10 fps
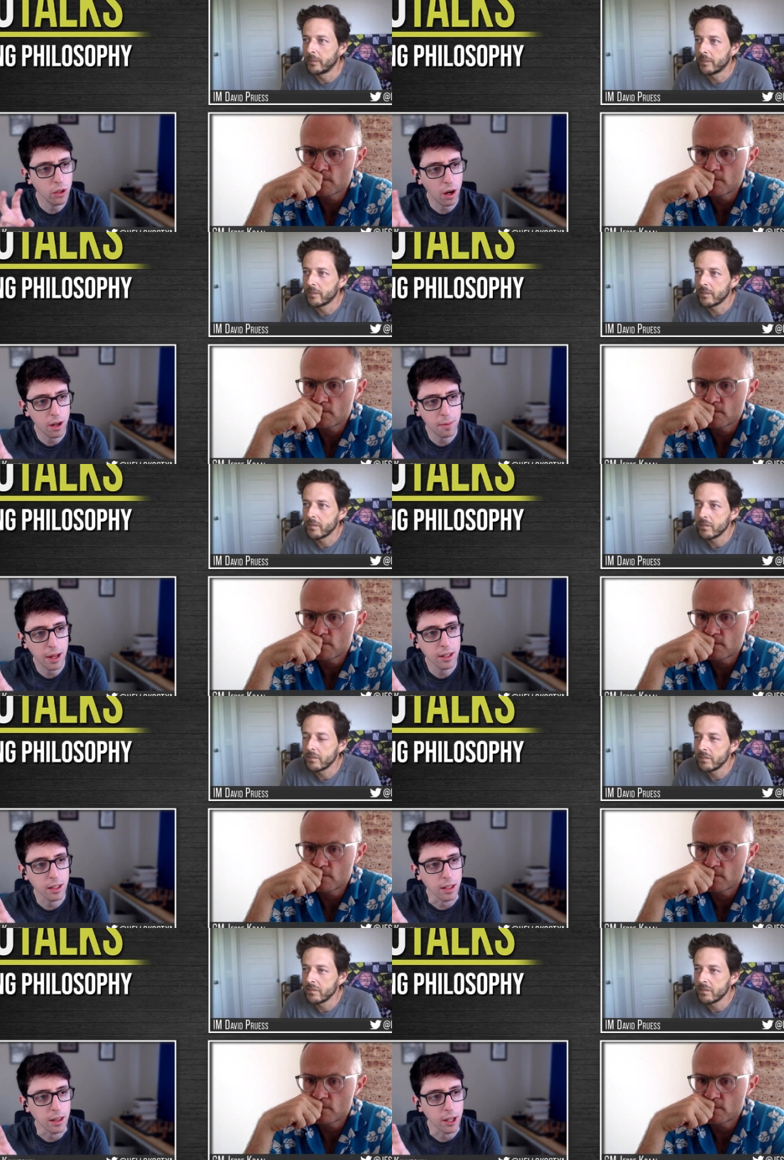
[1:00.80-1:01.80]
Speaker 1: you
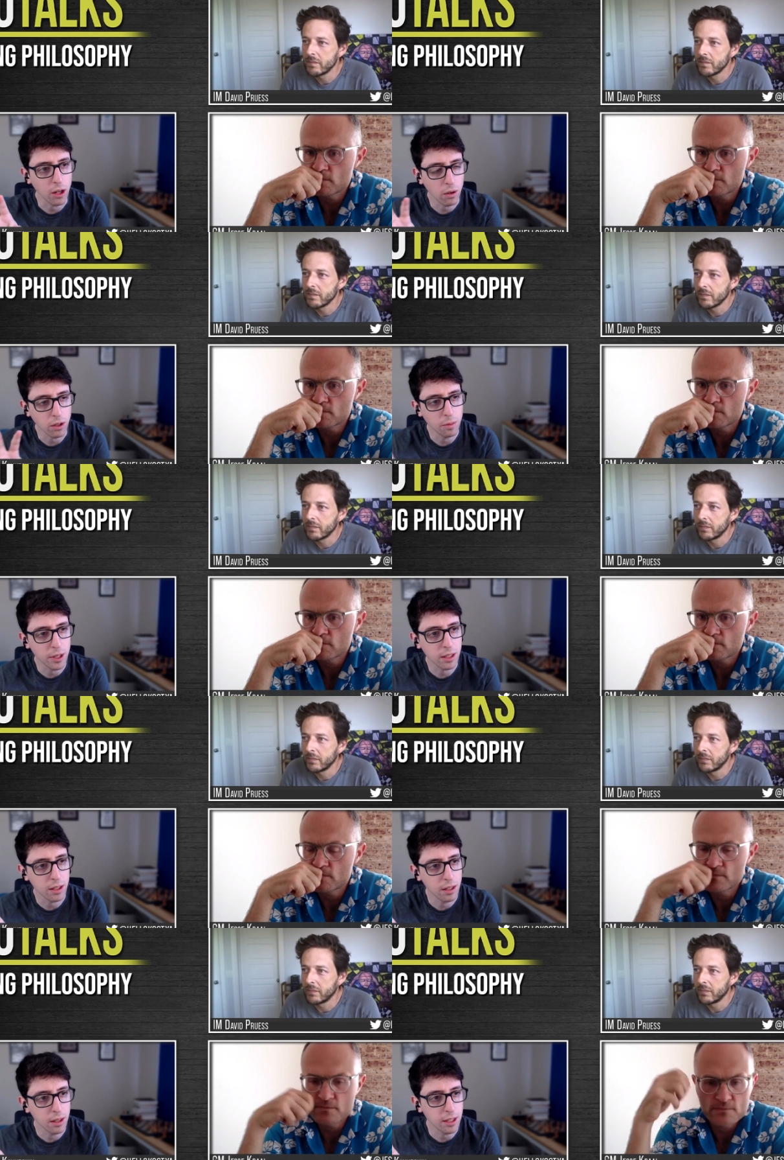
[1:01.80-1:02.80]
automatically like, oh, you
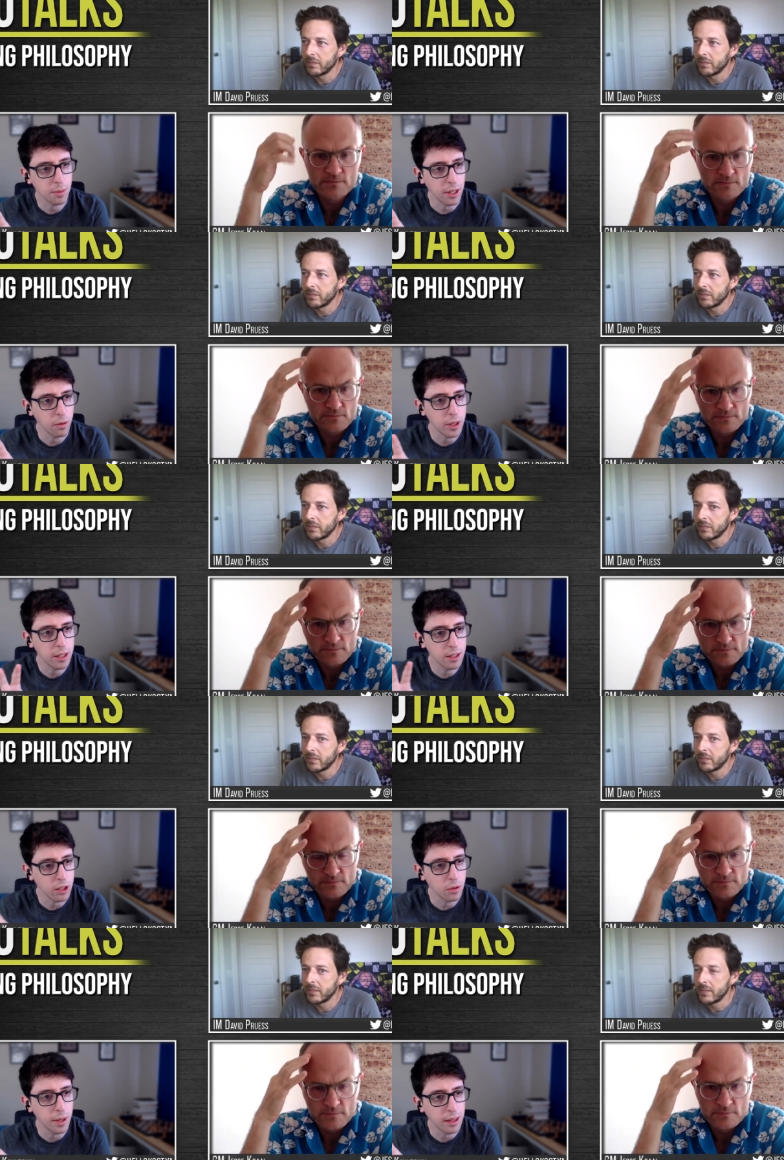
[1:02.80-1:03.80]
missed this many
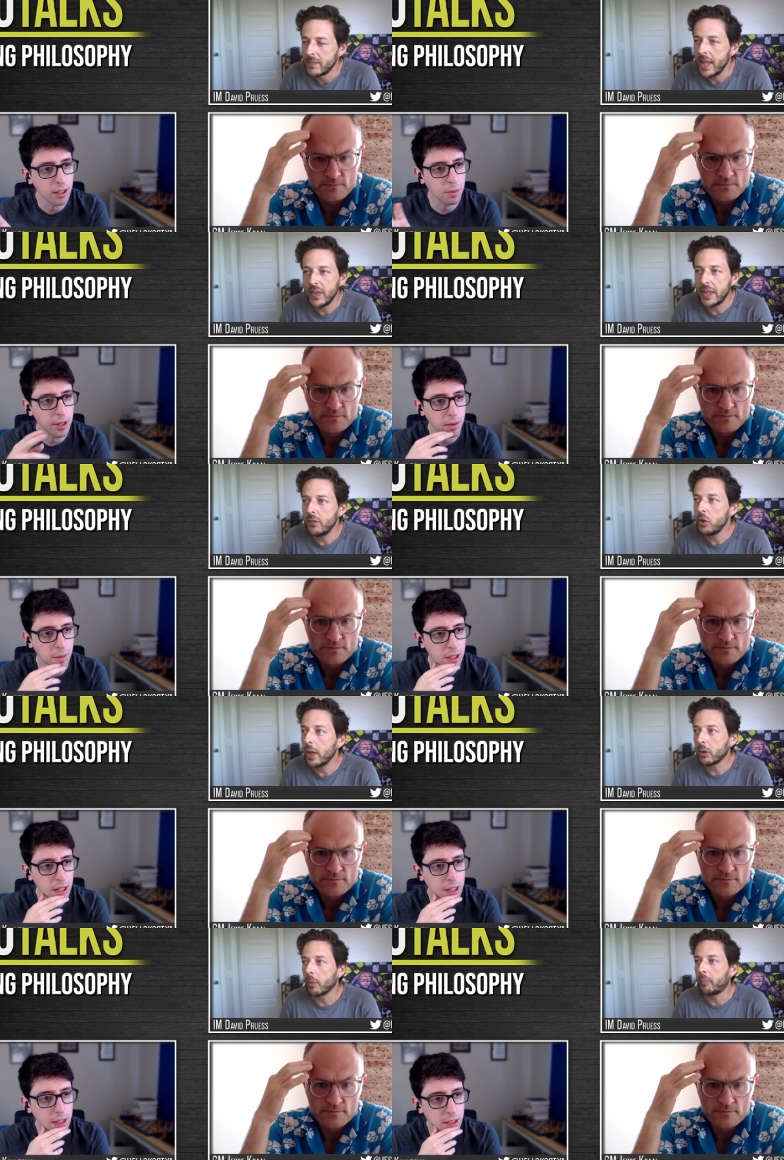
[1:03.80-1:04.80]
wins and you made this. Yeah, they give you
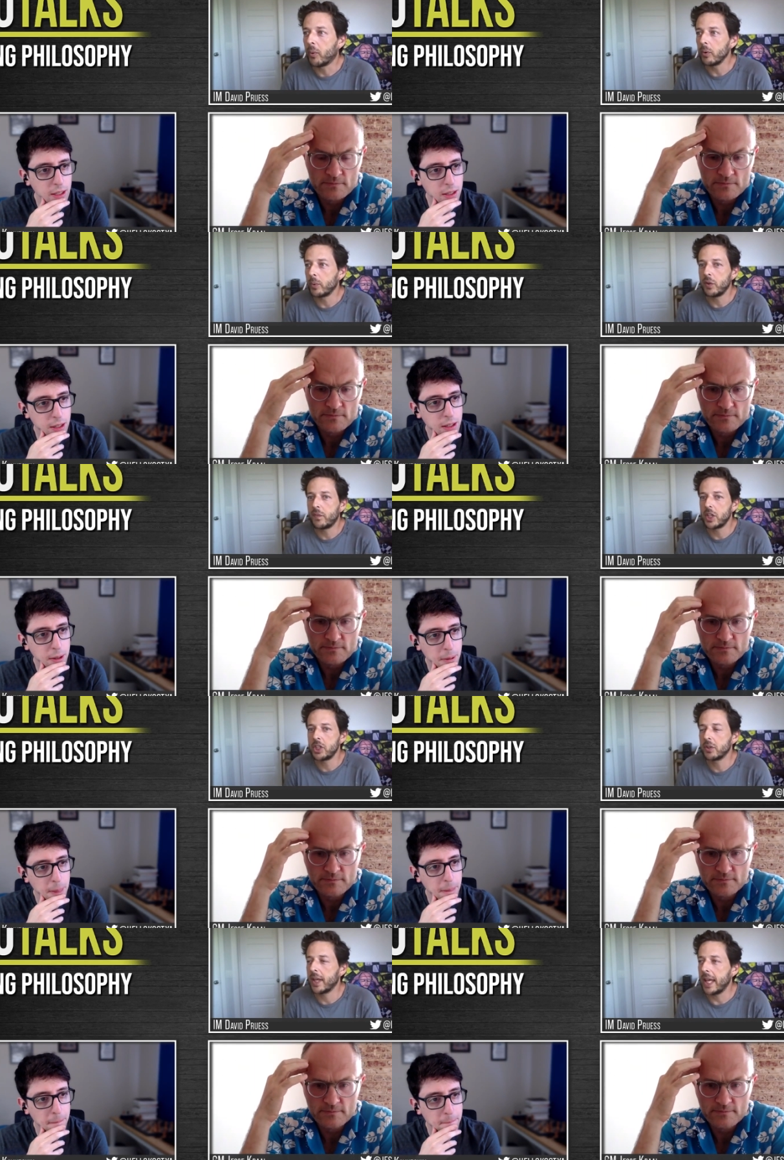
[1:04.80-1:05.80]
mistakes. like a report
Speaker 2: when you
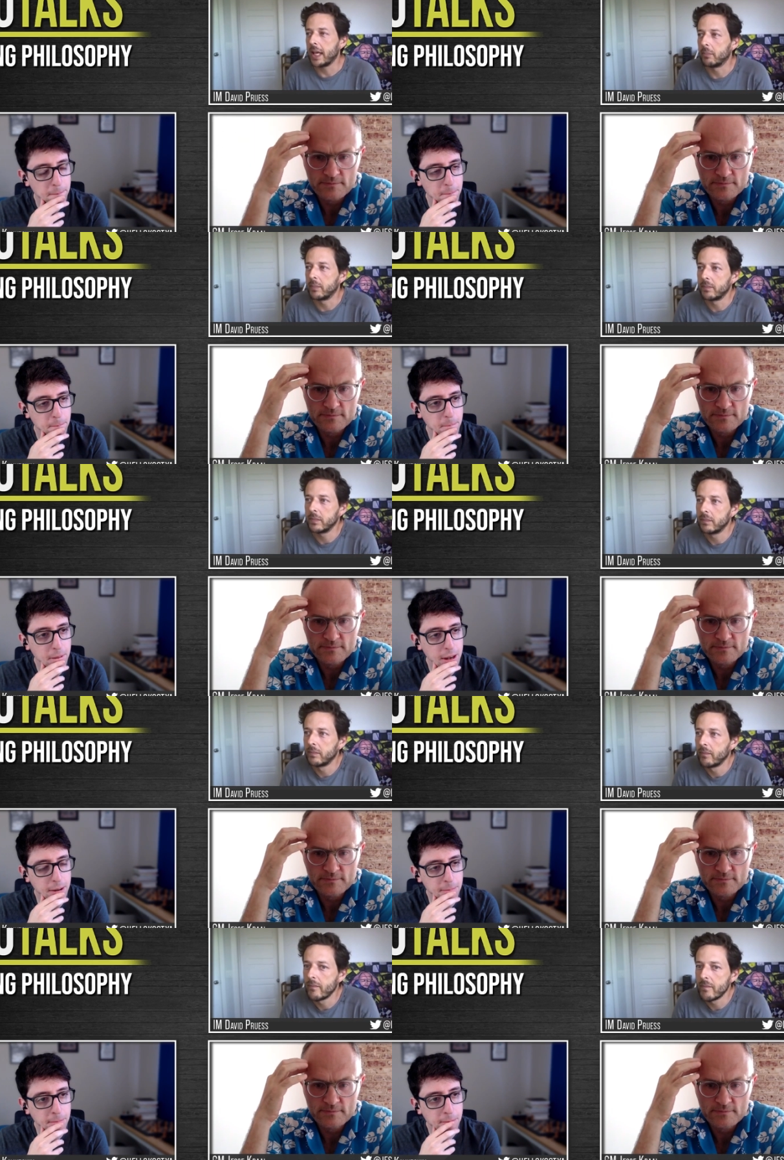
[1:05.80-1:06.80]
finish your game.
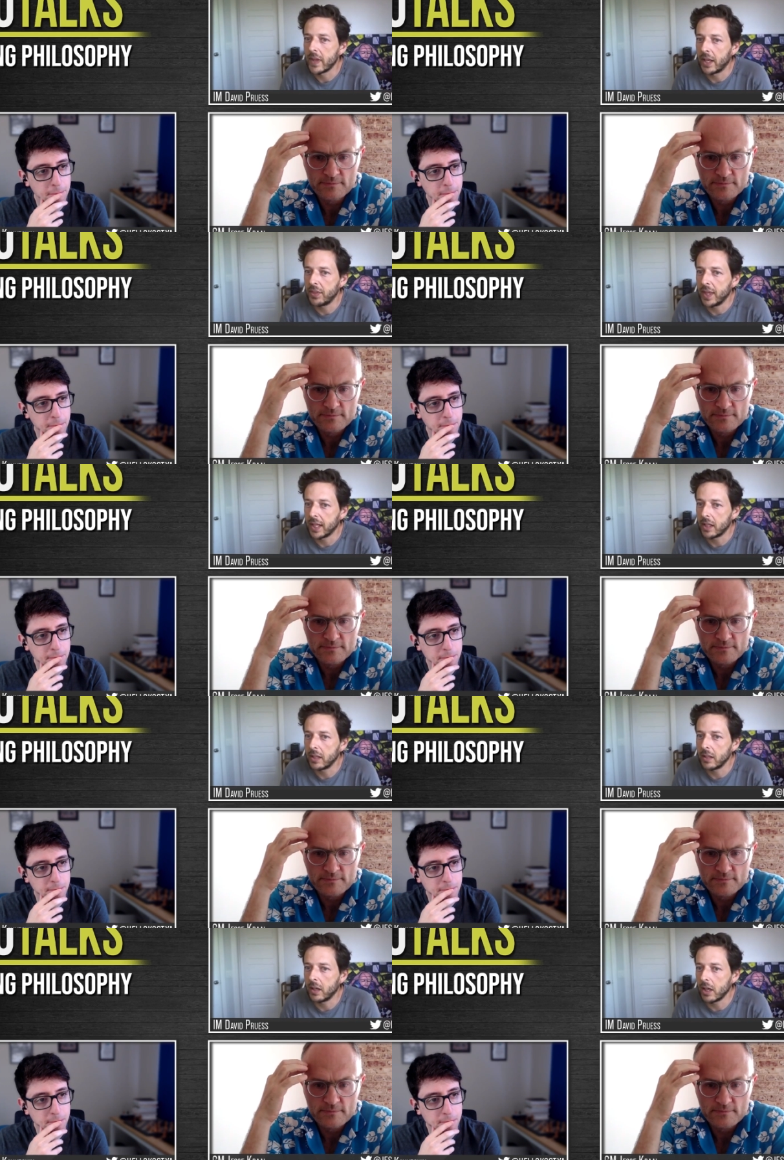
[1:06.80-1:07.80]
Yeah, I
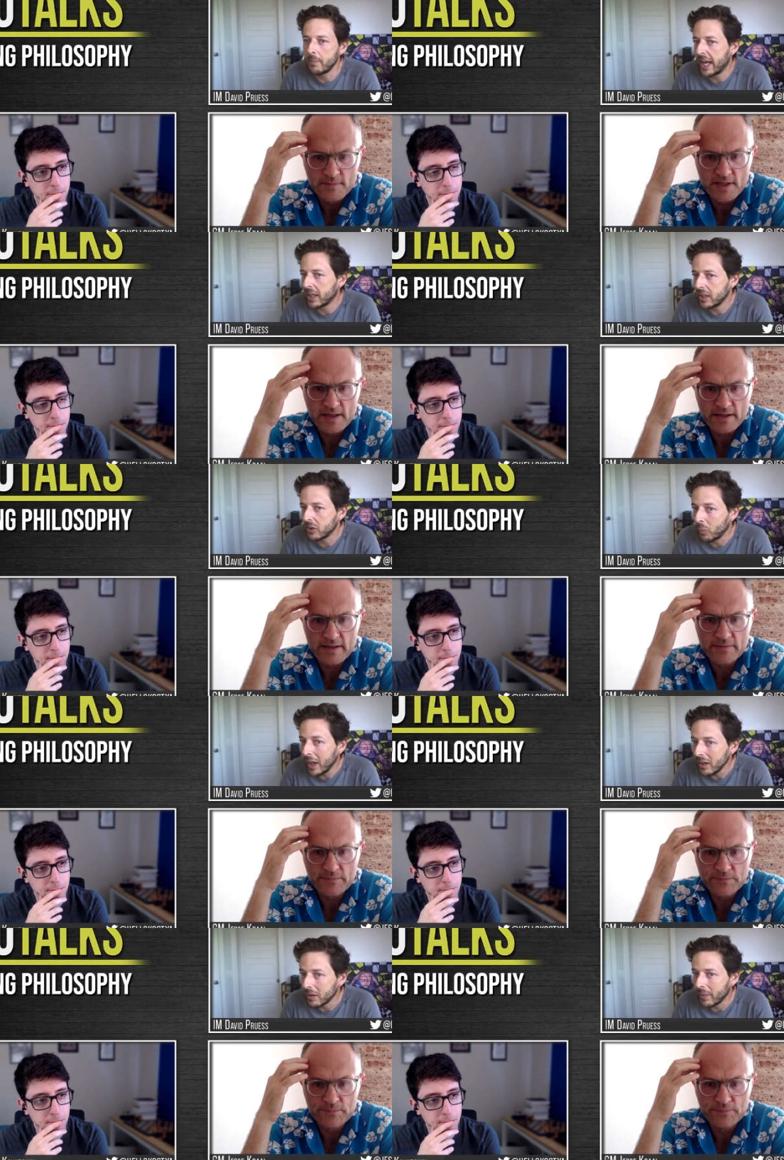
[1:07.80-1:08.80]
think automatically right. as
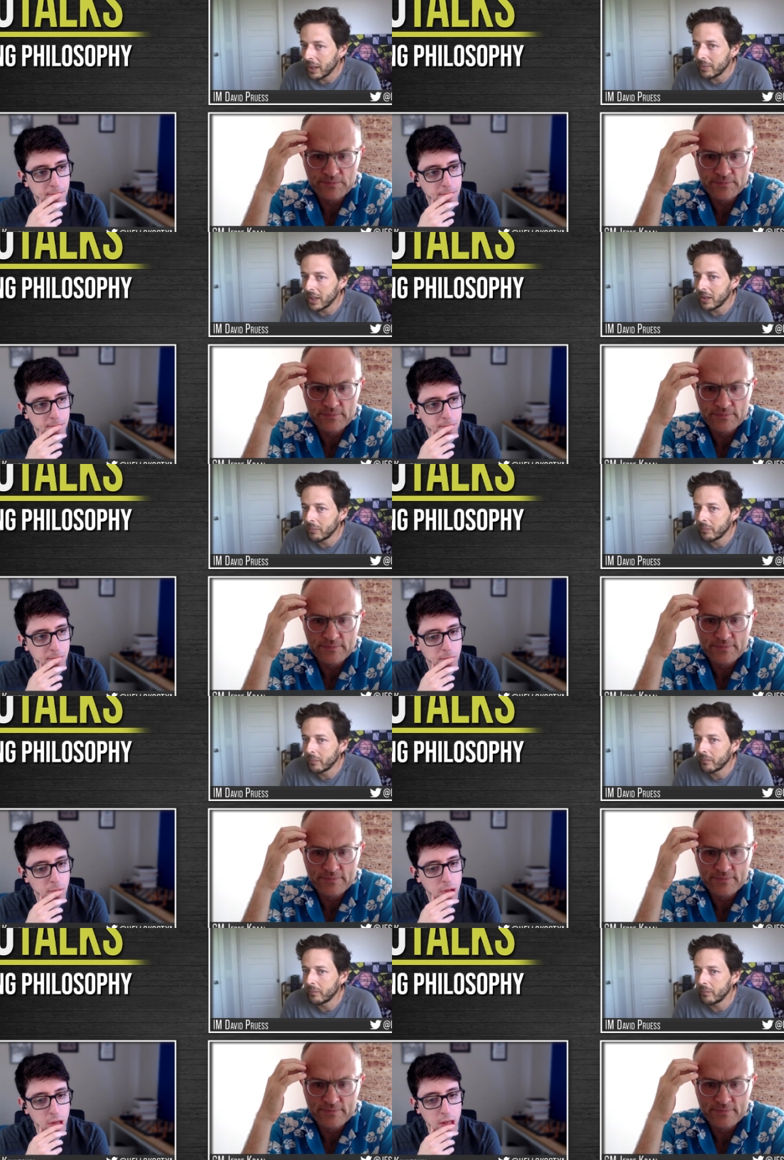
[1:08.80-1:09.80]
well, maybe.
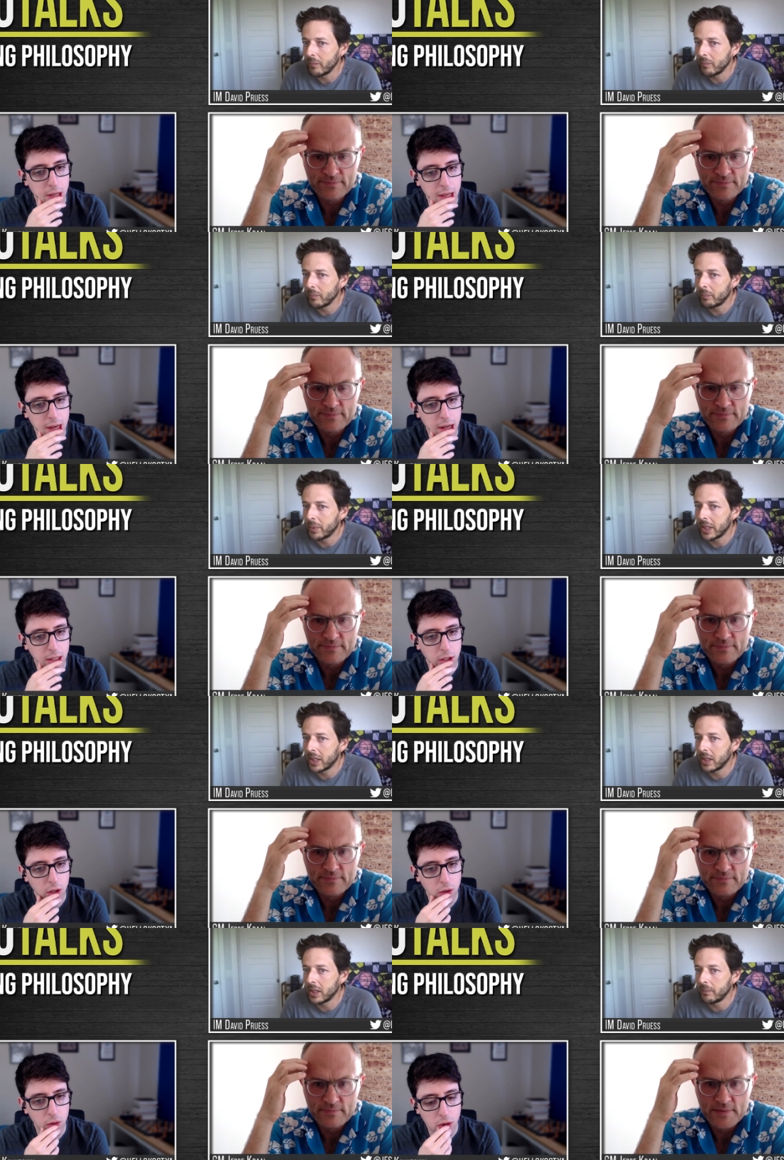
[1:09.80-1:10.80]
Speaker 1: Yeah.
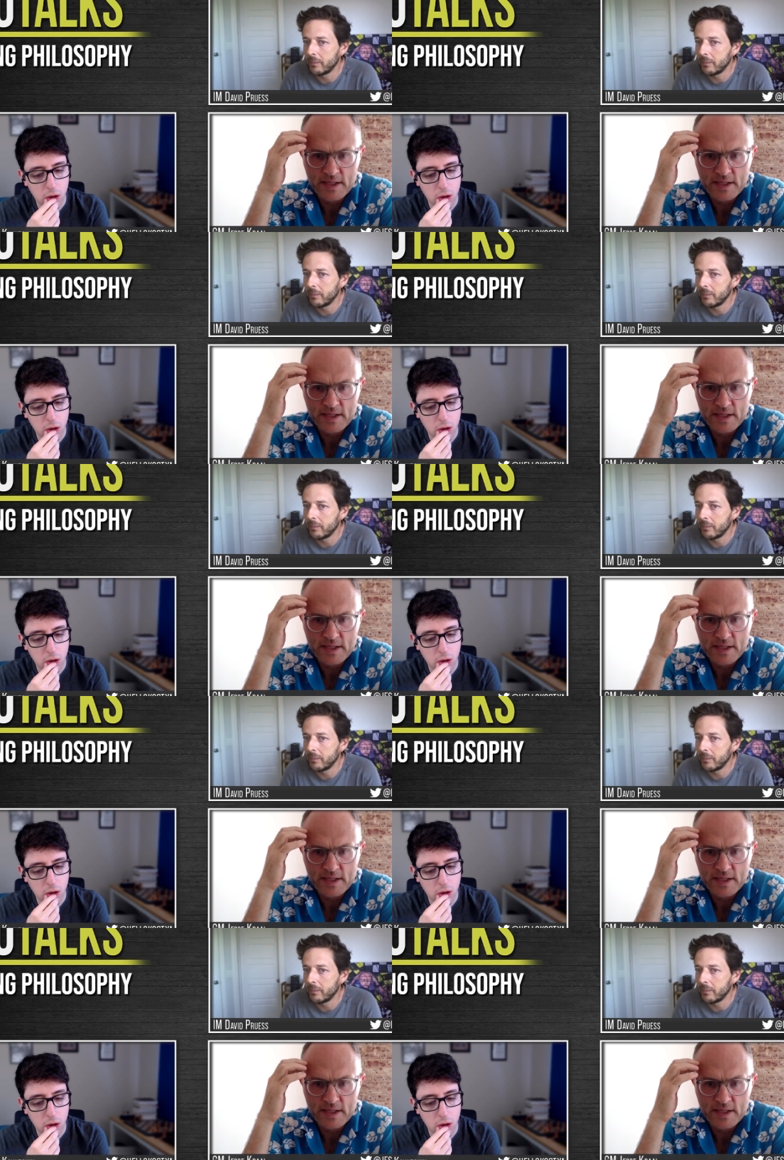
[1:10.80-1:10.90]
But, so um,